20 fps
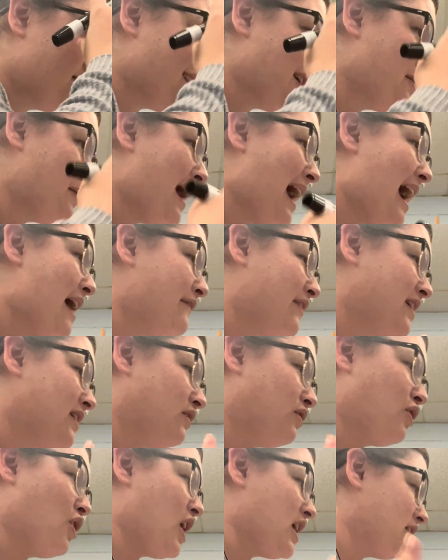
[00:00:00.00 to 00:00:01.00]
So having a
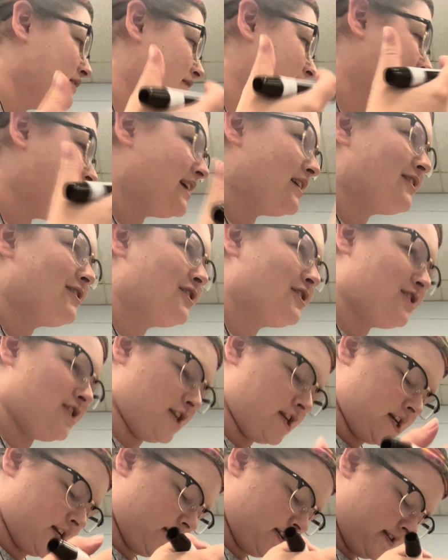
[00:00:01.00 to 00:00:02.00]
lot of
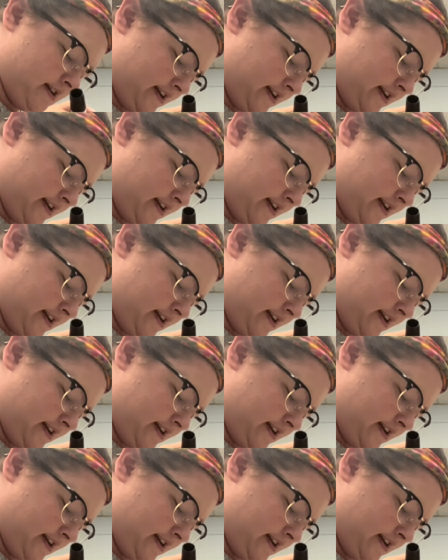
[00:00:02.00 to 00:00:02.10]
energy